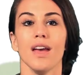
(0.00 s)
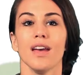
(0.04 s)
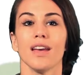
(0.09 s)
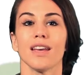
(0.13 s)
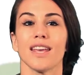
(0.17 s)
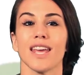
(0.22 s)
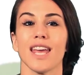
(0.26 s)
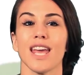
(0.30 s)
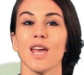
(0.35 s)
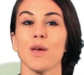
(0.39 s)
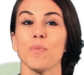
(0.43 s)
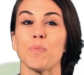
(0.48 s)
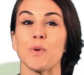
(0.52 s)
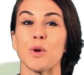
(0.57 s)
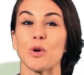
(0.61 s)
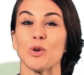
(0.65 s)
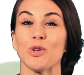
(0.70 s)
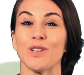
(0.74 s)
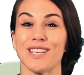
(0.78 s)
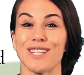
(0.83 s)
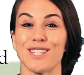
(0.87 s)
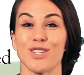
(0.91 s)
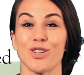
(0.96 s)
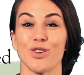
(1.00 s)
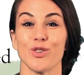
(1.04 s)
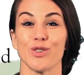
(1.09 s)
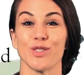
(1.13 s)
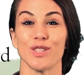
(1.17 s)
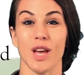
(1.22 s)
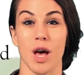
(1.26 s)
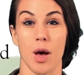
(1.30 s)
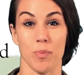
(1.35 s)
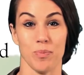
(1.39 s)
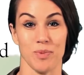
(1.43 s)
Keep your listeners
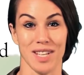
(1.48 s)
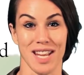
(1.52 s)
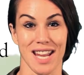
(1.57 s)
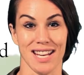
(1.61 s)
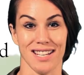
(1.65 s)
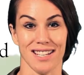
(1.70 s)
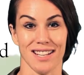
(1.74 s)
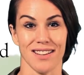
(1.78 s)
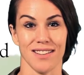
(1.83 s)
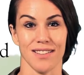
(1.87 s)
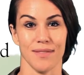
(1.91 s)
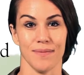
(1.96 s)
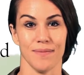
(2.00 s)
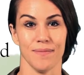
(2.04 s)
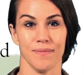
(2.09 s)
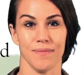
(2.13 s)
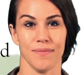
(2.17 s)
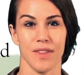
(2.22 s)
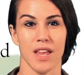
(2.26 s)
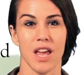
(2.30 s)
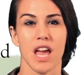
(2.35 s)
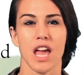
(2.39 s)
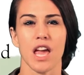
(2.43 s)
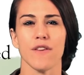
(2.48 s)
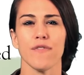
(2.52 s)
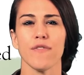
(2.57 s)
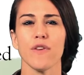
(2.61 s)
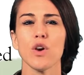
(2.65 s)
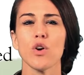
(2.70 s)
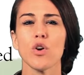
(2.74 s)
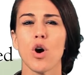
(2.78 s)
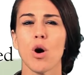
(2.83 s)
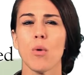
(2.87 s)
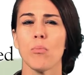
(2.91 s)
updated. If
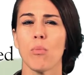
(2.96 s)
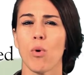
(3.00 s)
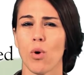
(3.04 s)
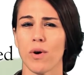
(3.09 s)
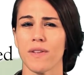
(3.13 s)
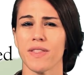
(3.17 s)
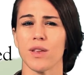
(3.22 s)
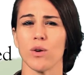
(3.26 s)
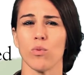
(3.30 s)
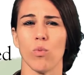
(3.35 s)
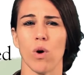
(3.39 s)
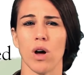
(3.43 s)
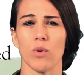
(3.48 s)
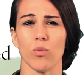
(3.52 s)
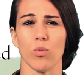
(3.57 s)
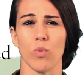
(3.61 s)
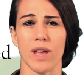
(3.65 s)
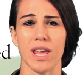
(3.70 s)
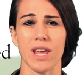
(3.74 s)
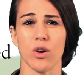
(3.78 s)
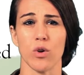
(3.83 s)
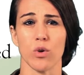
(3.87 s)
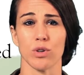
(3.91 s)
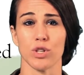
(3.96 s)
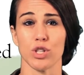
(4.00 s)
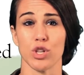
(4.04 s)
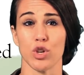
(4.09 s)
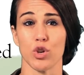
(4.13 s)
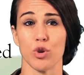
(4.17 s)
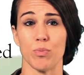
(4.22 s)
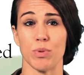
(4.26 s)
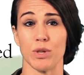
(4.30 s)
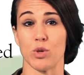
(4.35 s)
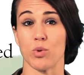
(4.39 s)
you go more than 1 week or
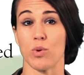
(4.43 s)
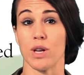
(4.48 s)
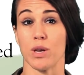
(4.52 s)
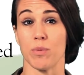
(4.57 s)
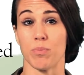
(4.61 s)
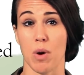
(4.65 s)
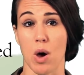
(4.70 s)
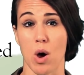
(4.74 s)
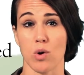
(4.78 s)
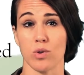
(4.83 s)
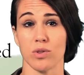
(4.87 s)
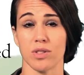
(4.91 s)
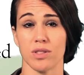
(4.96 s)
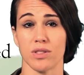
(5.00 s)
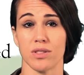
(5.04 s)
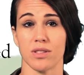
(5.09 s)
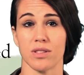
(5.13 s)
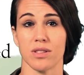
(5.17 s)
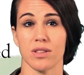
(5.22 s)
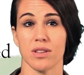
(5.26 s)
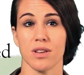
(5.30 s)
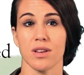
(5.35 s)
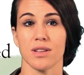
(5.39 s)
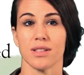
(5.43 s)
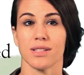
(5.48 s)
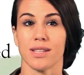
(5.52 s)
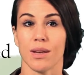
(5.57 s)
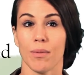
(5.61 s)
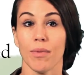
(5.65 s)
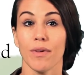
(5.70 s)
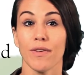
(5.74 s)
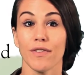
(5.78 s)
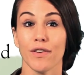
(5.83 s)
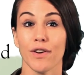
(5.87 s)
two between posts,
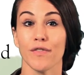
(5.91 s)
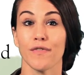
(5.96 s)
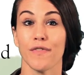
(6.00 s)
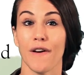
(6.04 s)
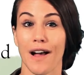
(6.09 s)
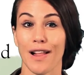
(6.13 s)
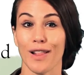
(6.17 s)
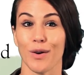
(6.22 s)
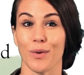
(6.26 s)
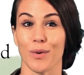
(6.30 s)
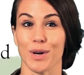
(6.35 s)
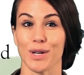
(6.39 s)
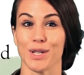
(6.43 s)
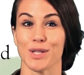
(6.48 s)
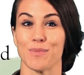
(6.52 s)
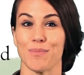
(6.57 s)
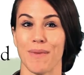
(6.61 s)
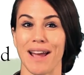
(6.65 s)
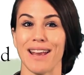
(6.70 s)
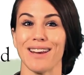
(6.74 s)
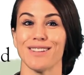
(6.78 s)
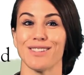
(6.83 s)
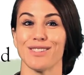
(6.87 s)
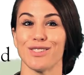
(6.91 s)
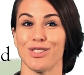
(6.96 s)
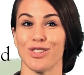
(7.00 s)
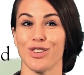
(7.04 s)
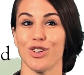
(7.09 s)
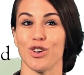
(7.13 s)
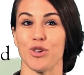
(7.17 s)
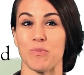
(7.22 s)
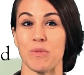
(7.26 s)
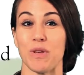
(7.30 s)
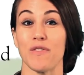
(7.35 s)
some of your followers might
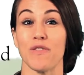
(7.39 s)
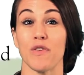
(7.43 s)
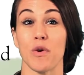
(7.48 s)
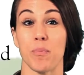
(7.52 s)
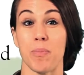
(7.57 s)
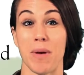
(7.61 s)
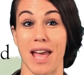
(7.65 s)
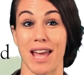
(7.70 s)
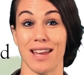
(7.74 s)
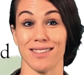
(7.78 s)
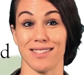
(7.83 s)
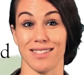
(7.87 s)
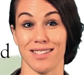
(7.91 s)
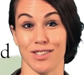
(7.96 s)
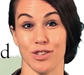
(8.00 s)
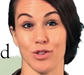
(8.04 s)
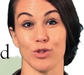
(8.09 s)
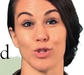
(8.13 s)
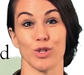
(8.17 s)
assume you've abandoned your